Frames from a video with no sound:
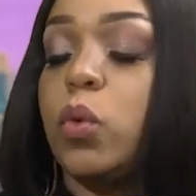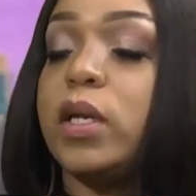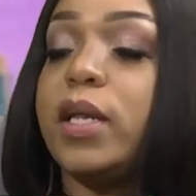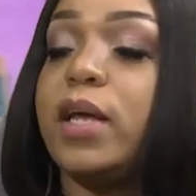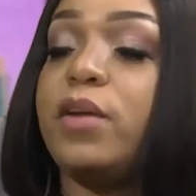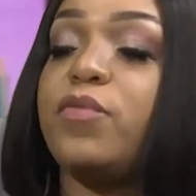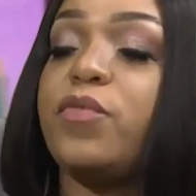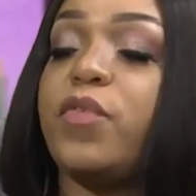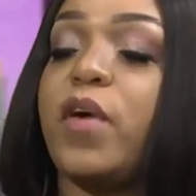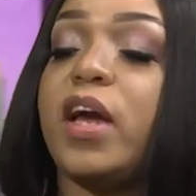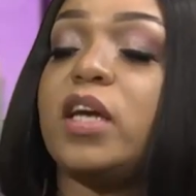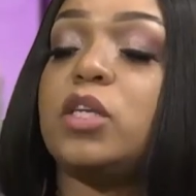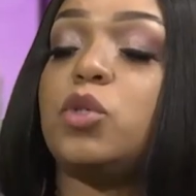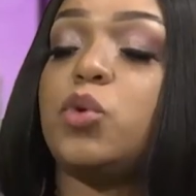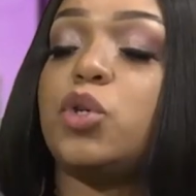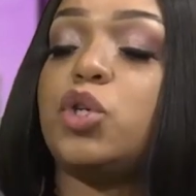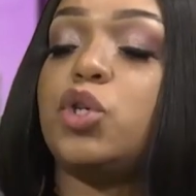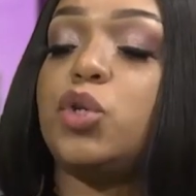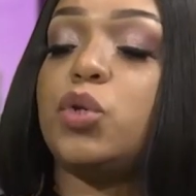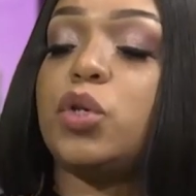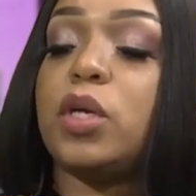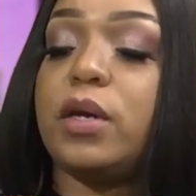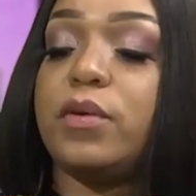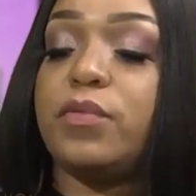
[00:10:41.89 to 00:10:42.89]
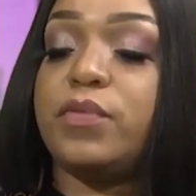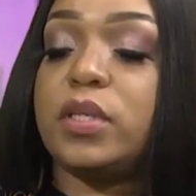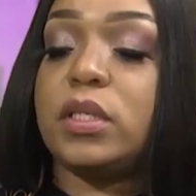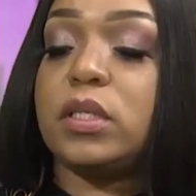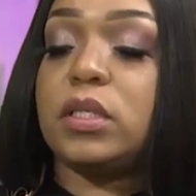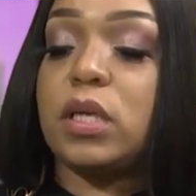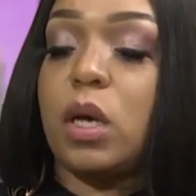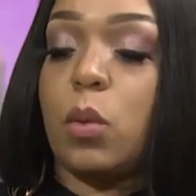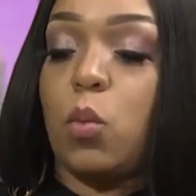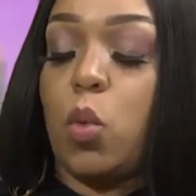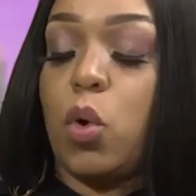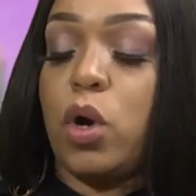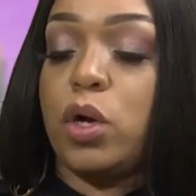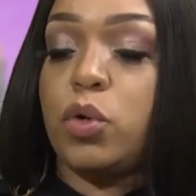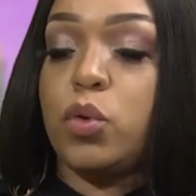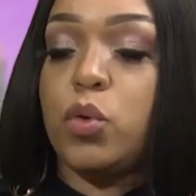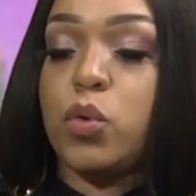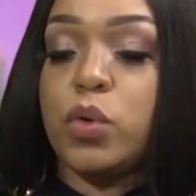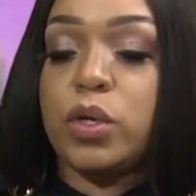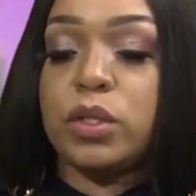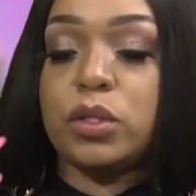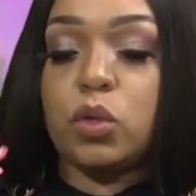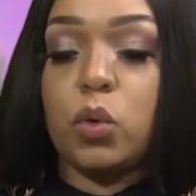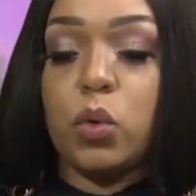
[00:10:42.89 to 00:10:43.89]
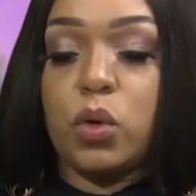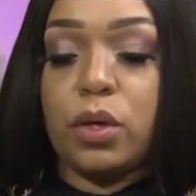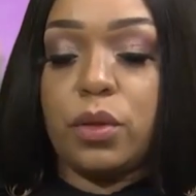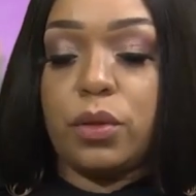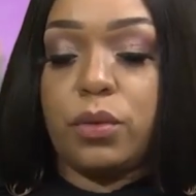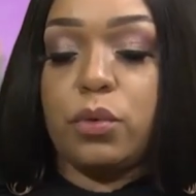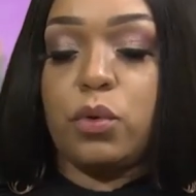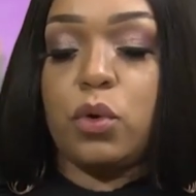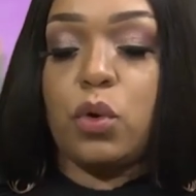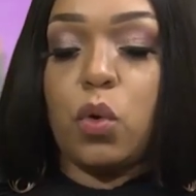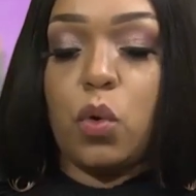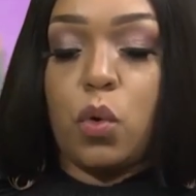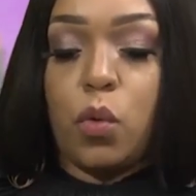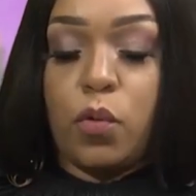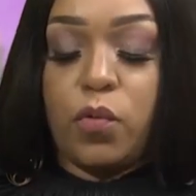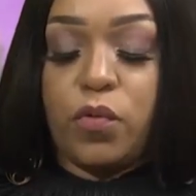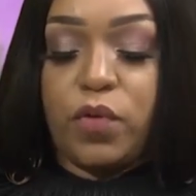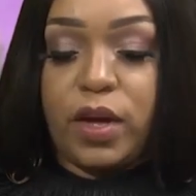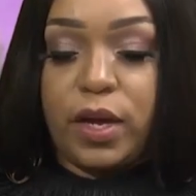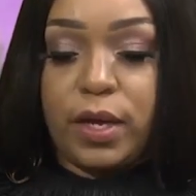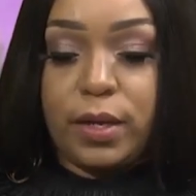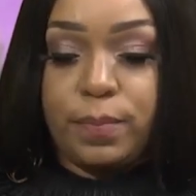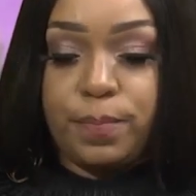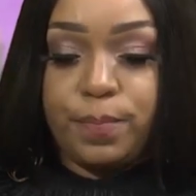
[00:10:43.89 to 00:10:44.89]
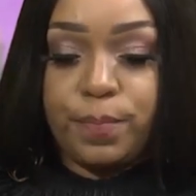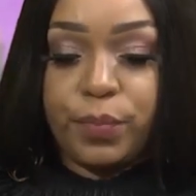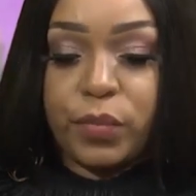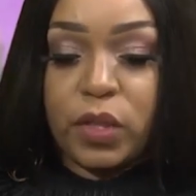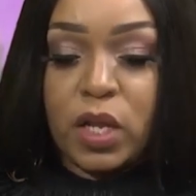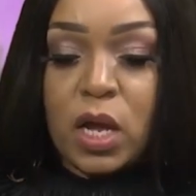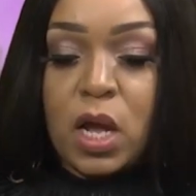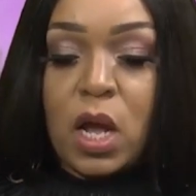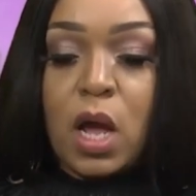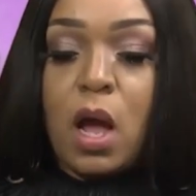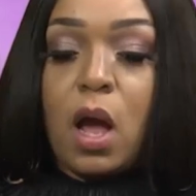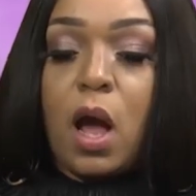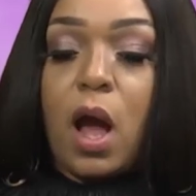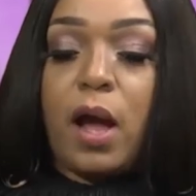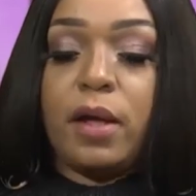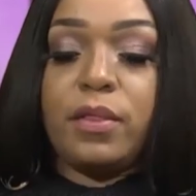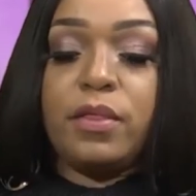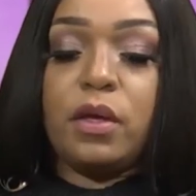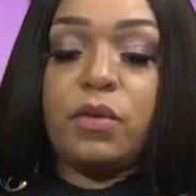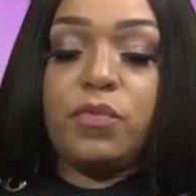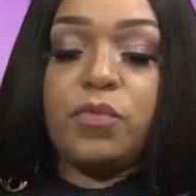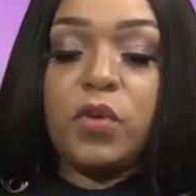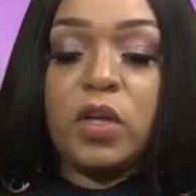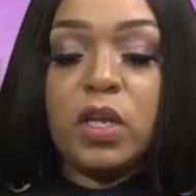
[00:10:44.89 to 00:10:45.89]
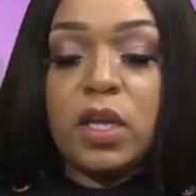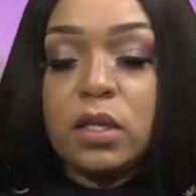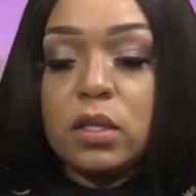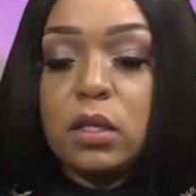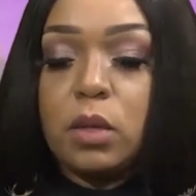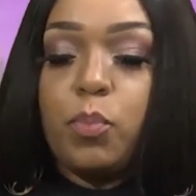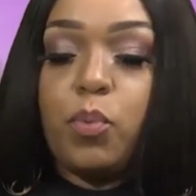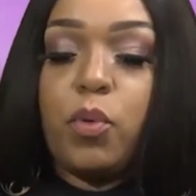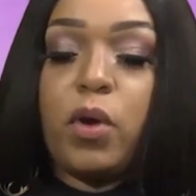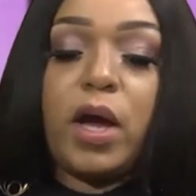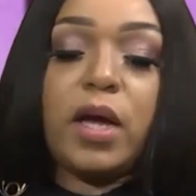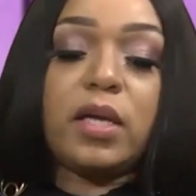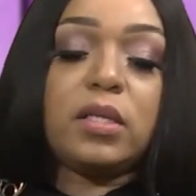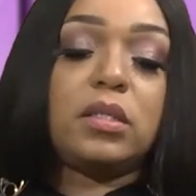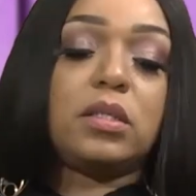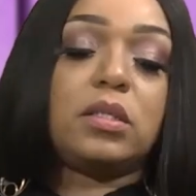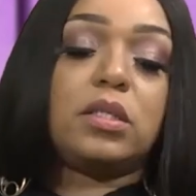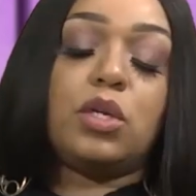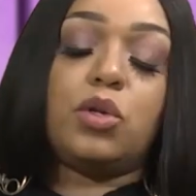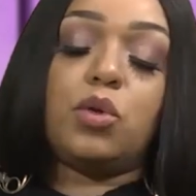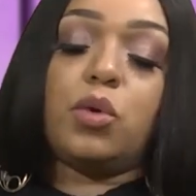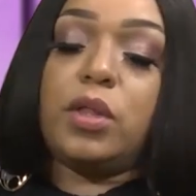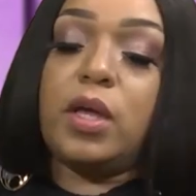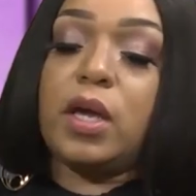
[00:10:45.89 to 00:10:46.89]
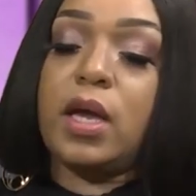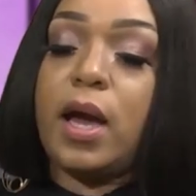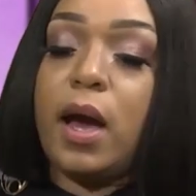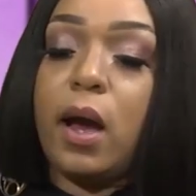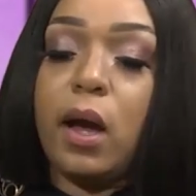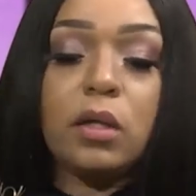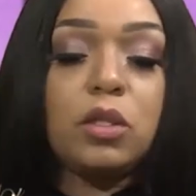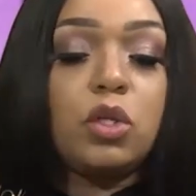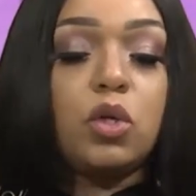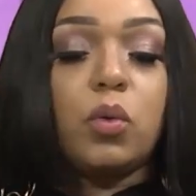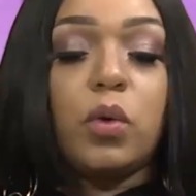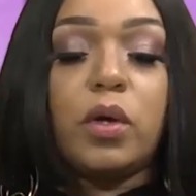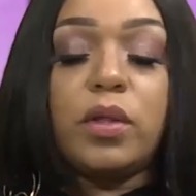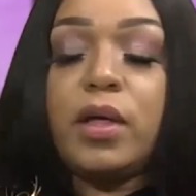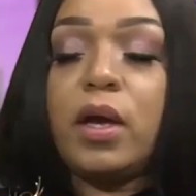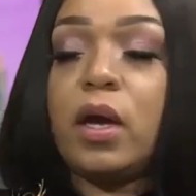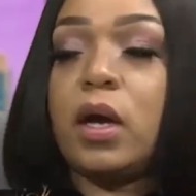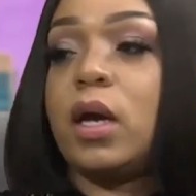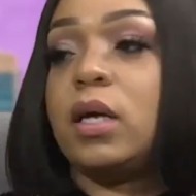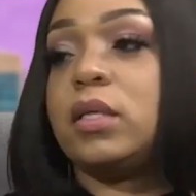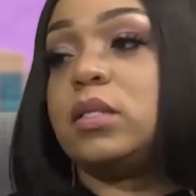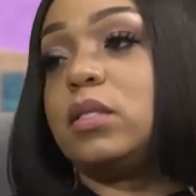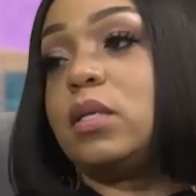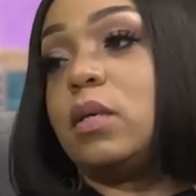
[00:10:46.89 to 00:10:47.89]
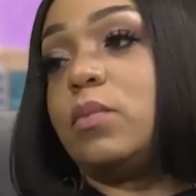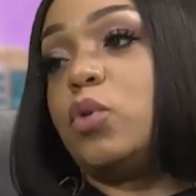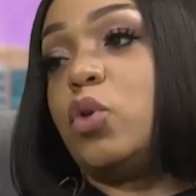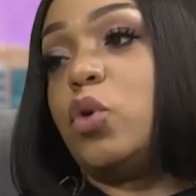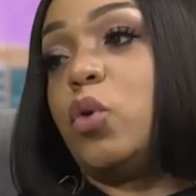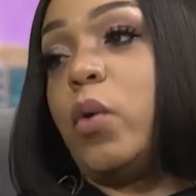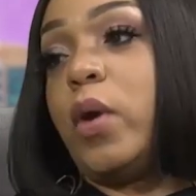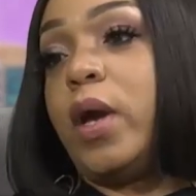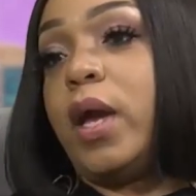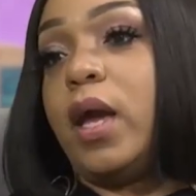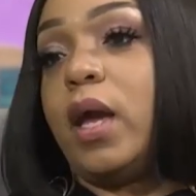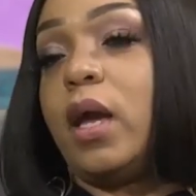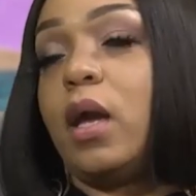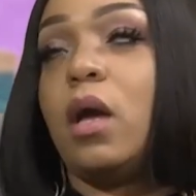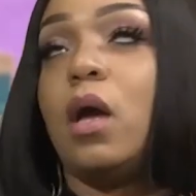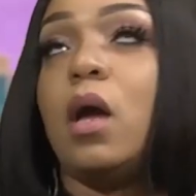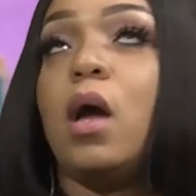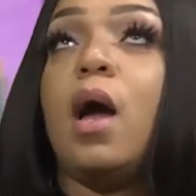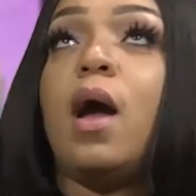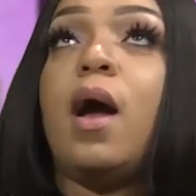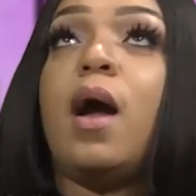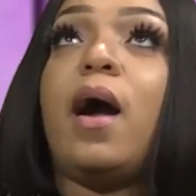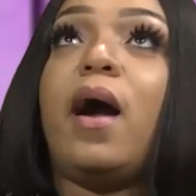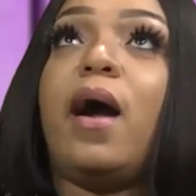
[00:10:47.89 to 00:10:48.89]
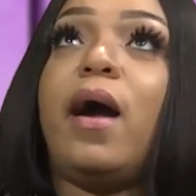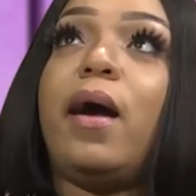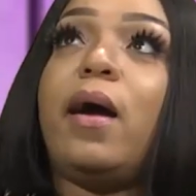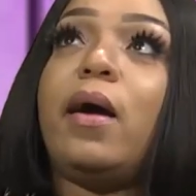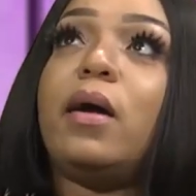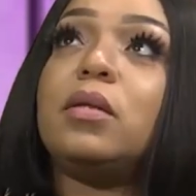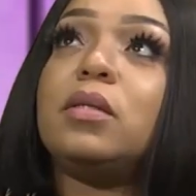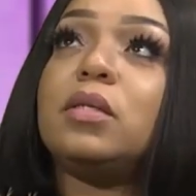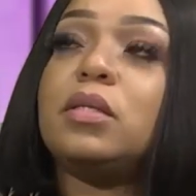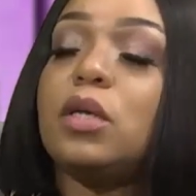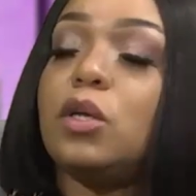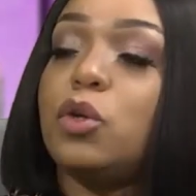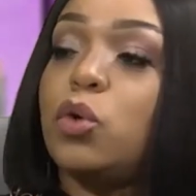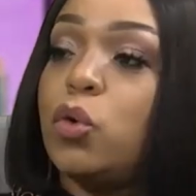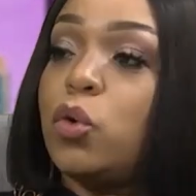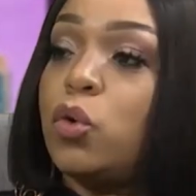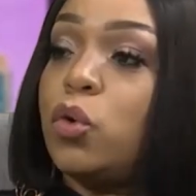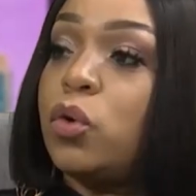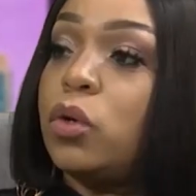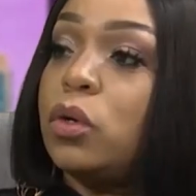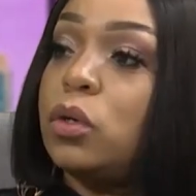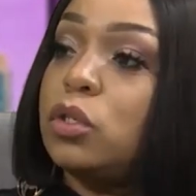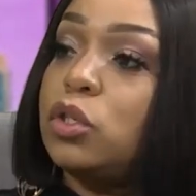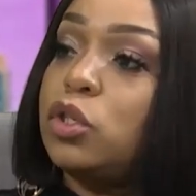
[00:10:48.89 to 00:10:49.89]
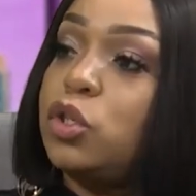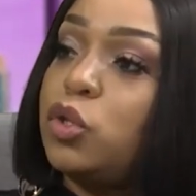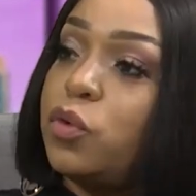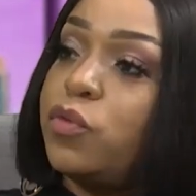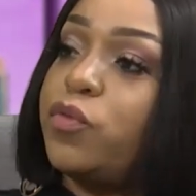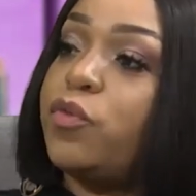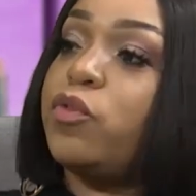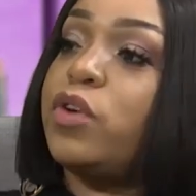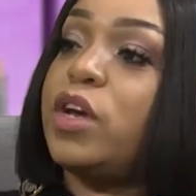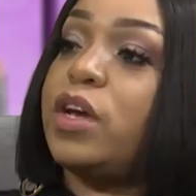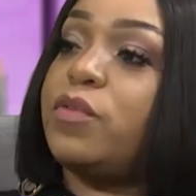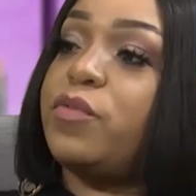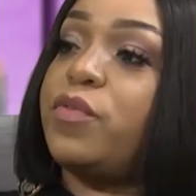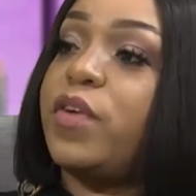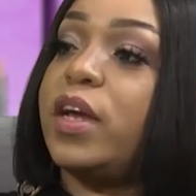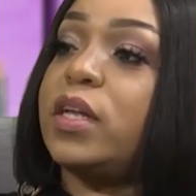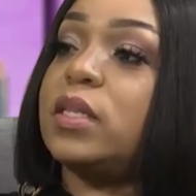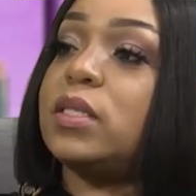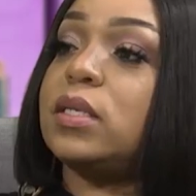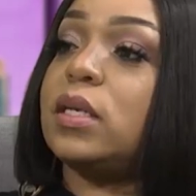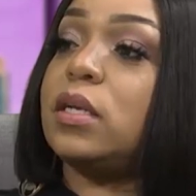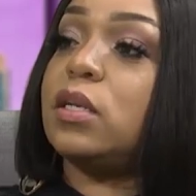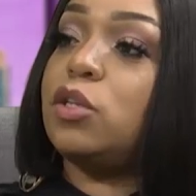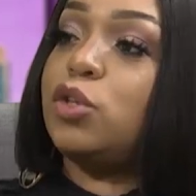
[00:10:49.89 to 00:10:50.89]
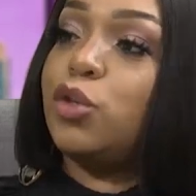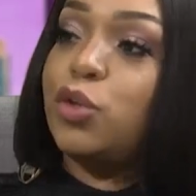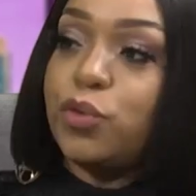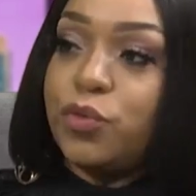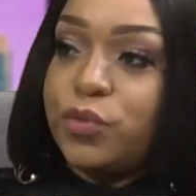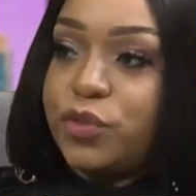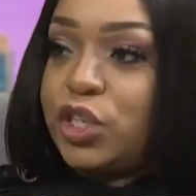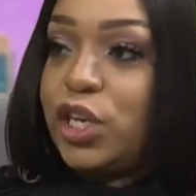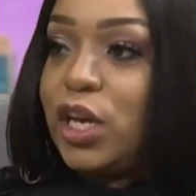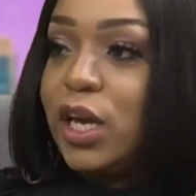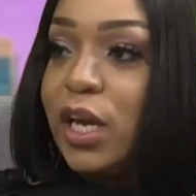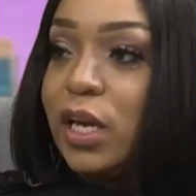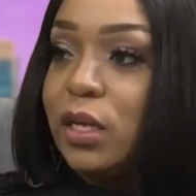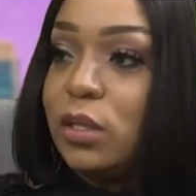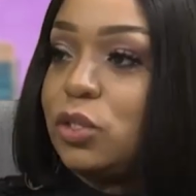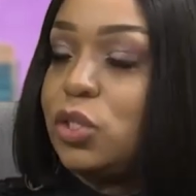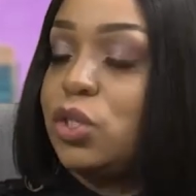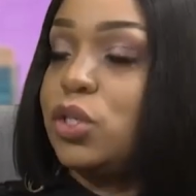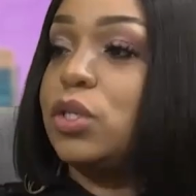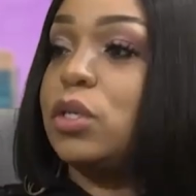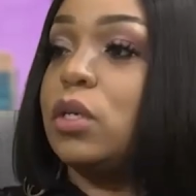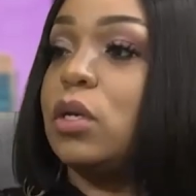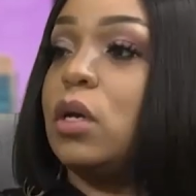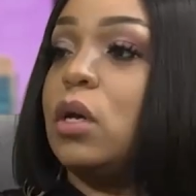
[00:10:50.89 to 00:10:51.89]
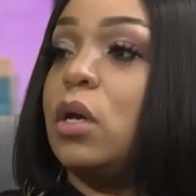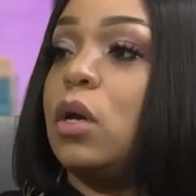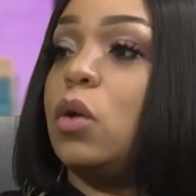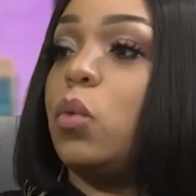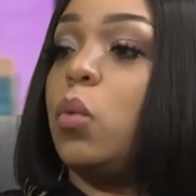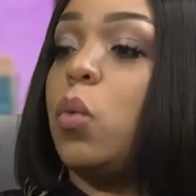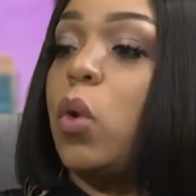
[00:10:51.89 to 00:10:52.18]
What advice would you give to someone who is going through COVID and they're feeling depressed, you know, they can't do what they're accustomed doing, and, you know, you've reinvented, you've changed. Mm-hmm.